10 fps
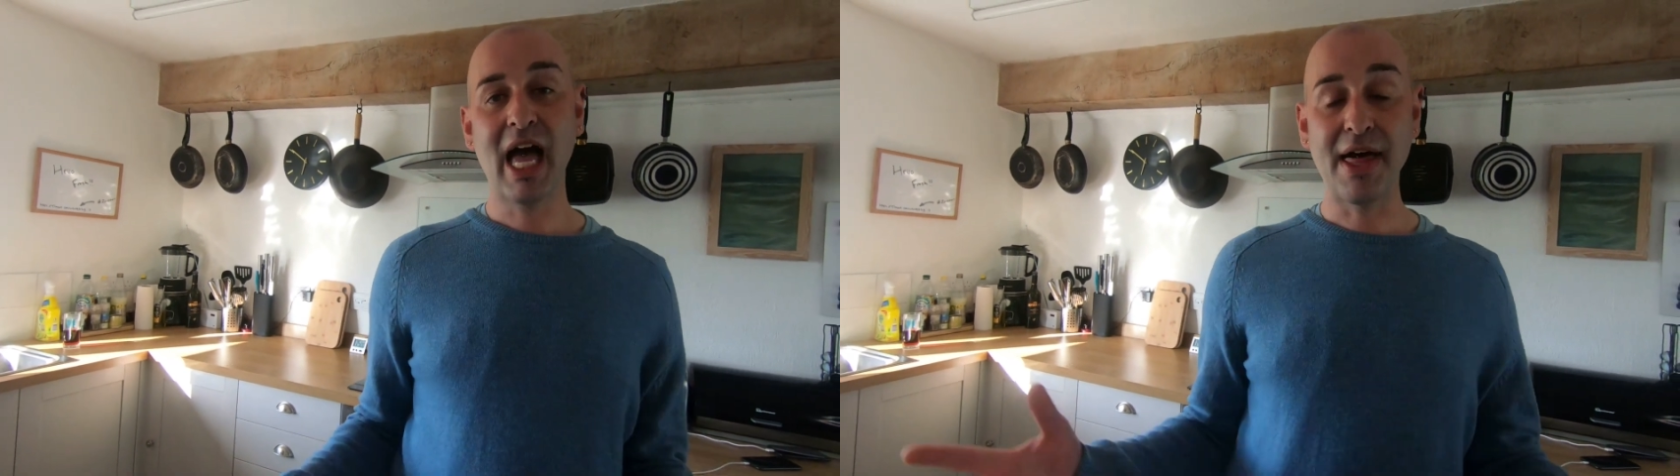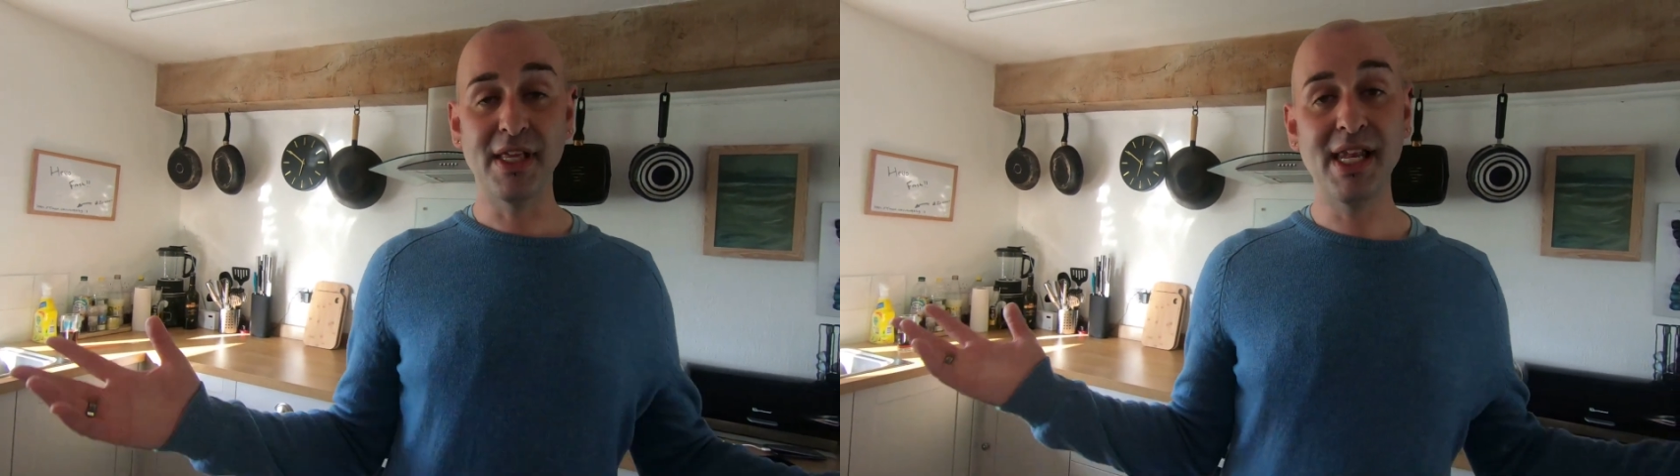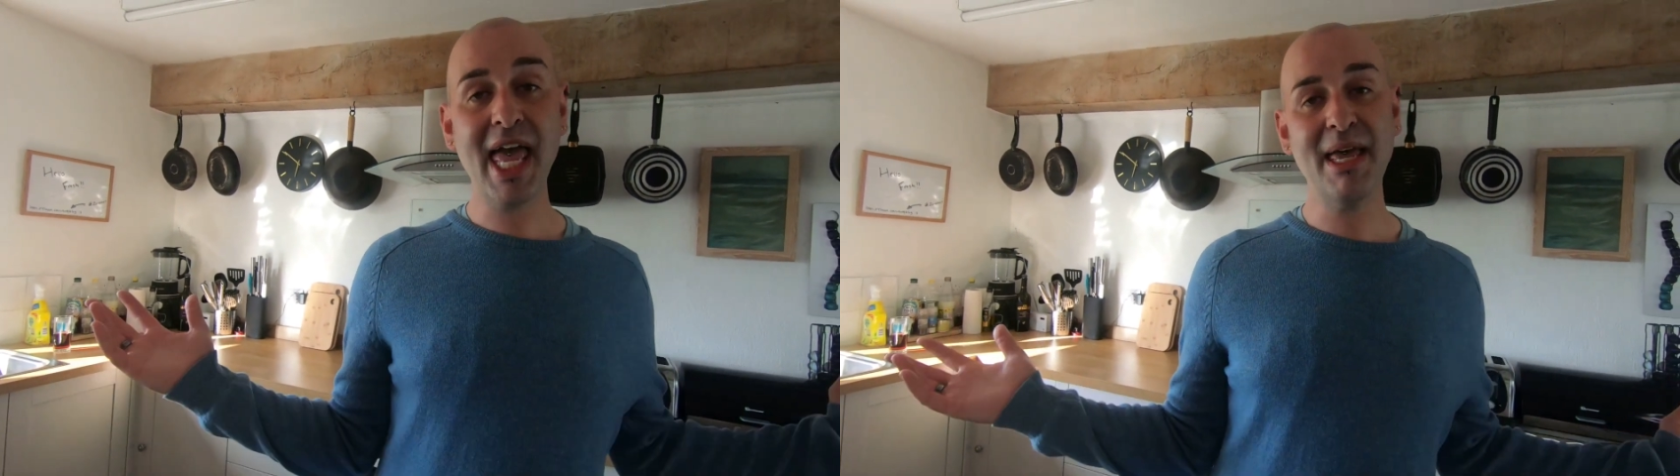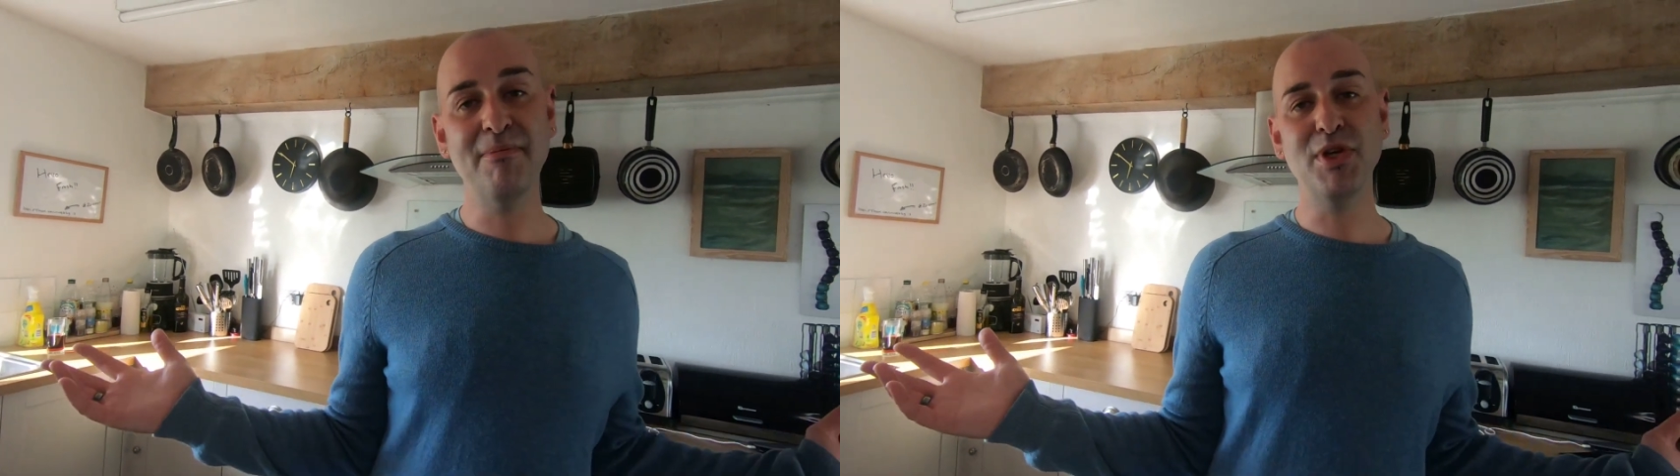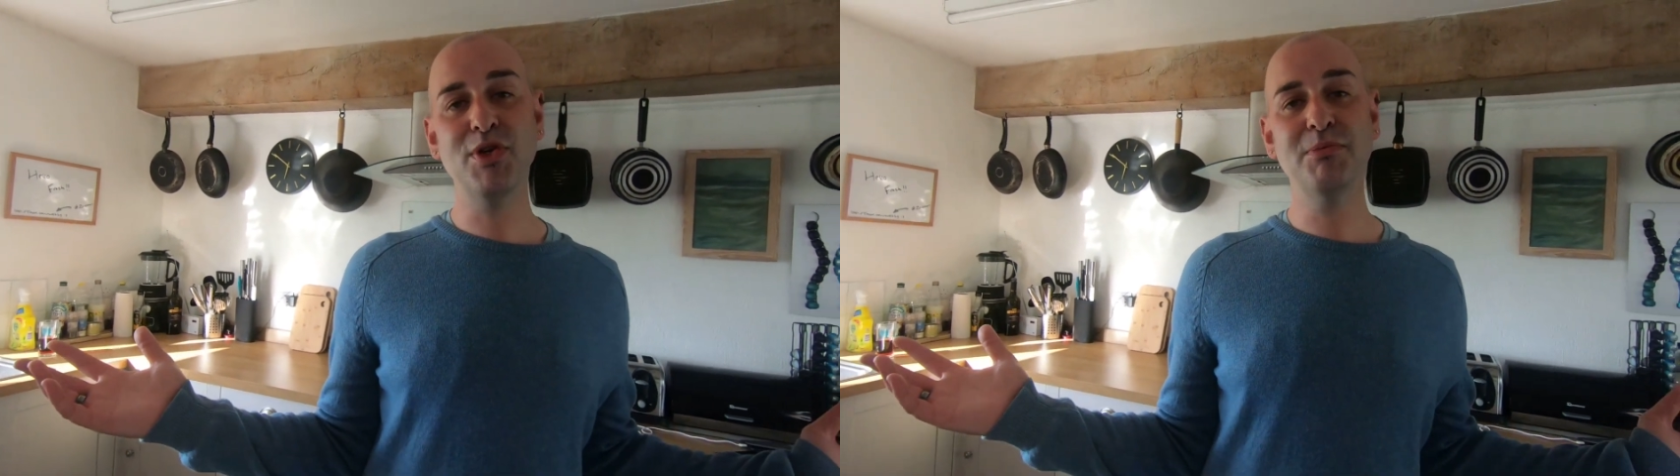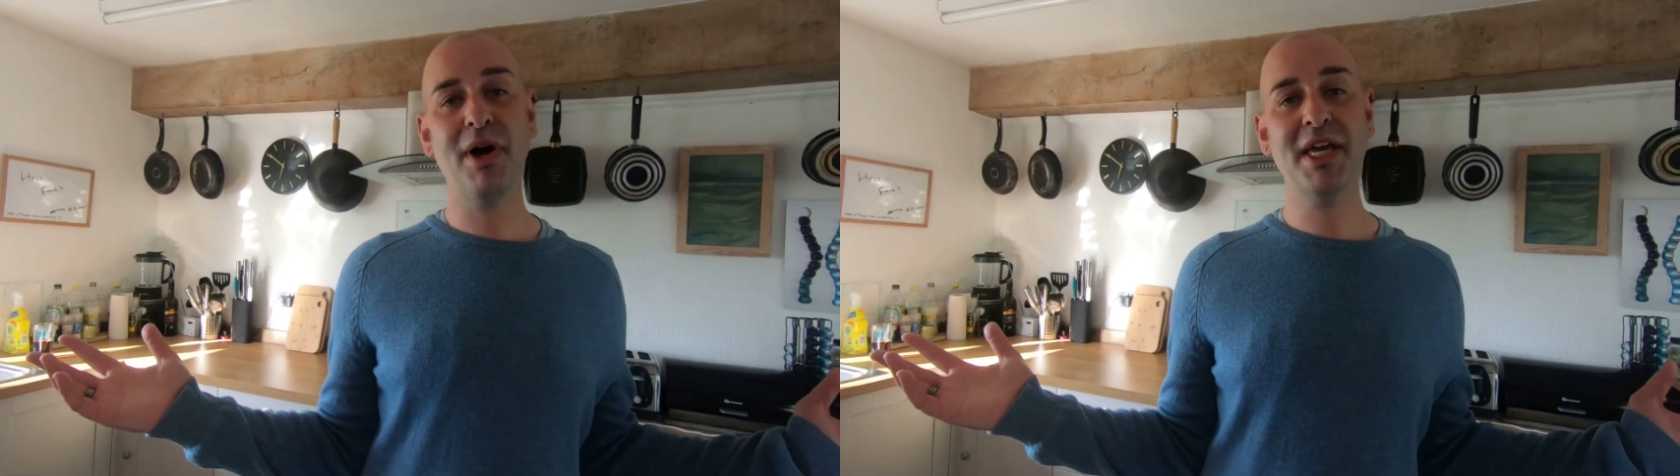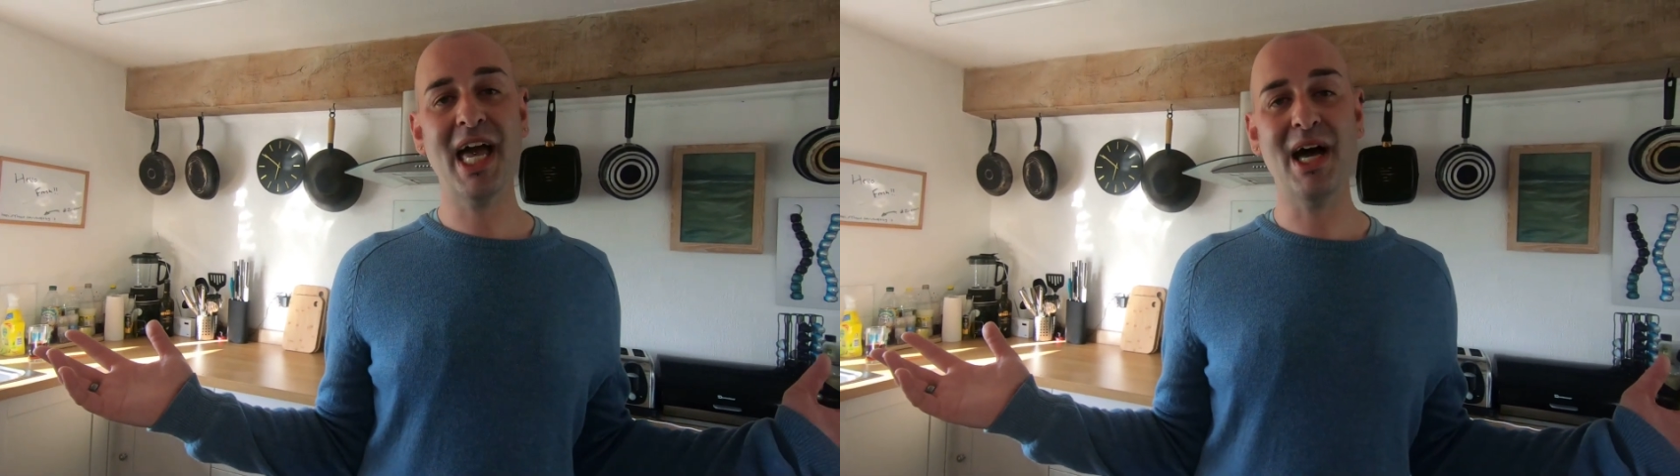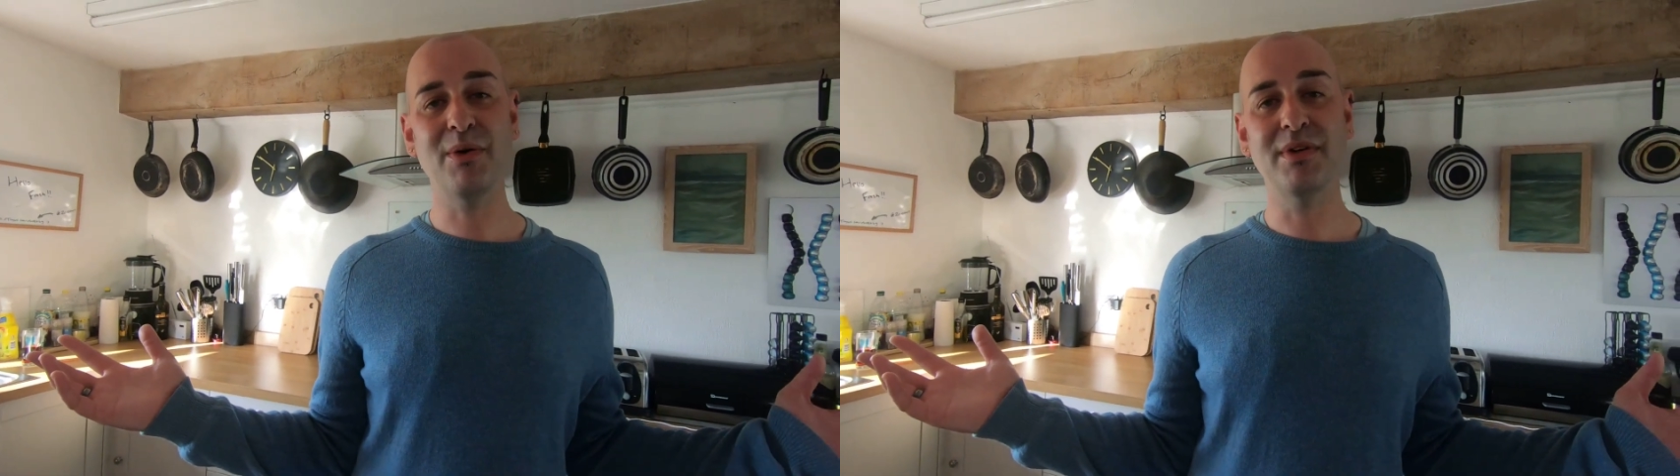and they let him use my
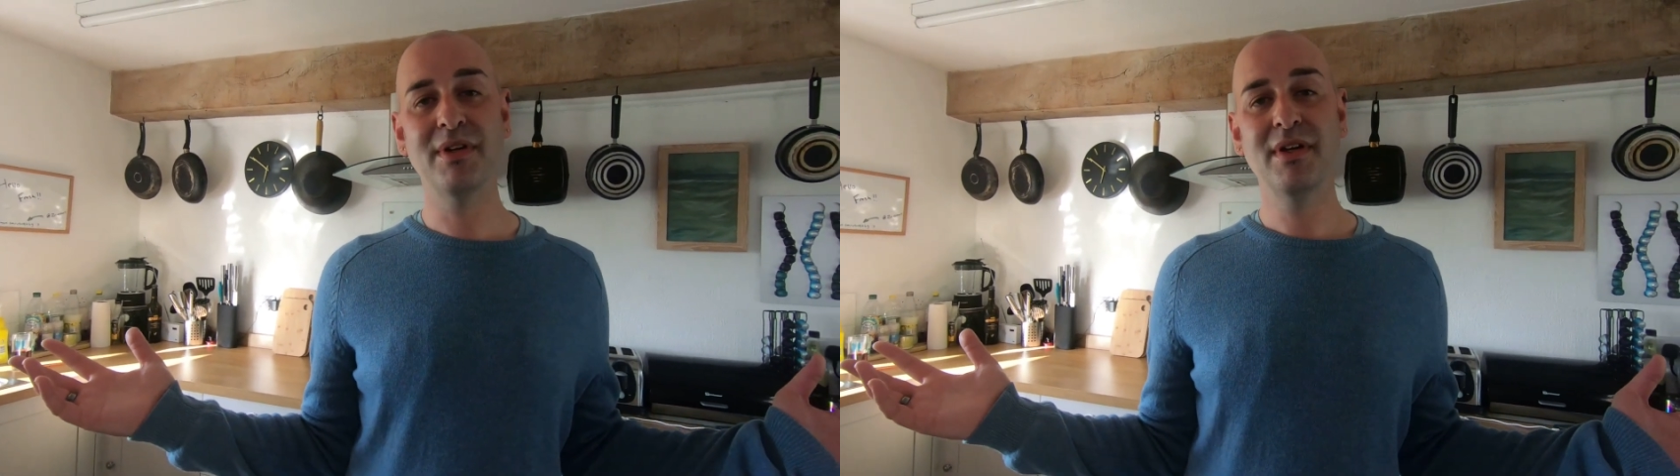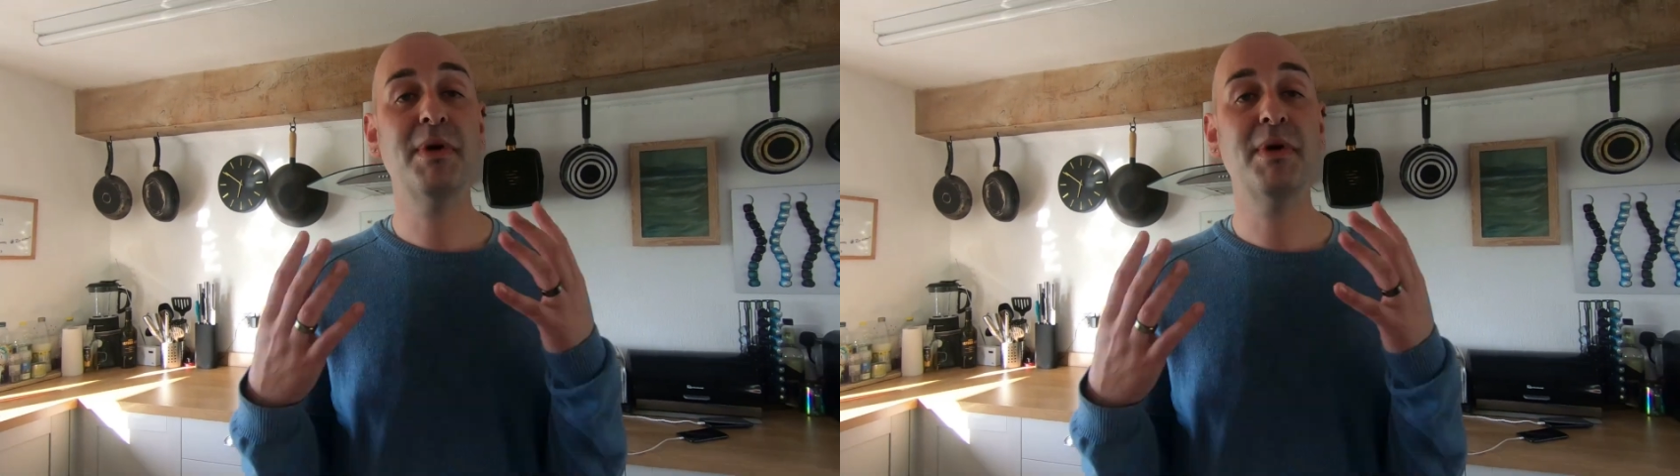account